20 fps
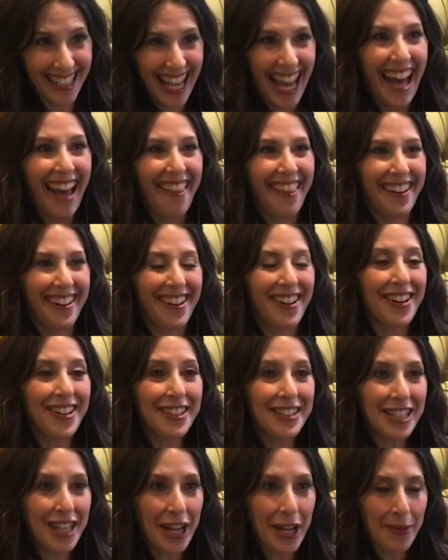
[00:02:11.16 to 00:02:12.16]
Yeah, they're
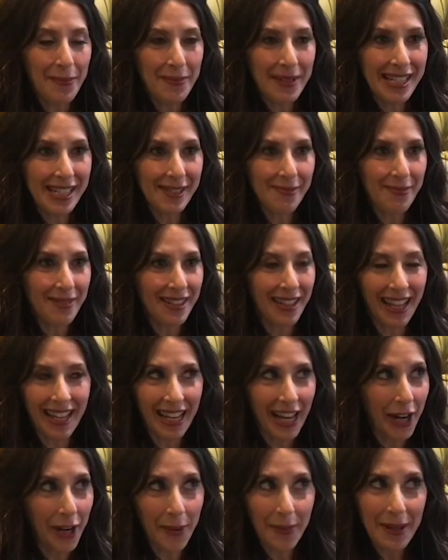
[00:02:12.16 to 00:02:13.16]
called like
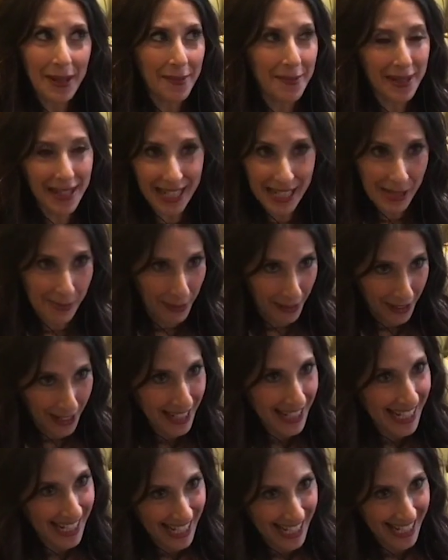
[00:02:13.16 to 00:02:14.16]
Airbnb
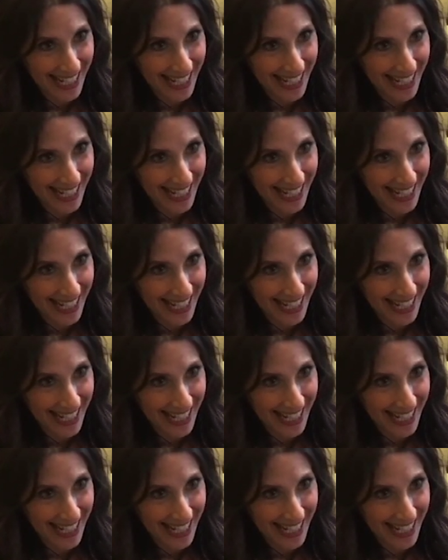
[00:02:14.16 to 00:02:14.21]
experiences.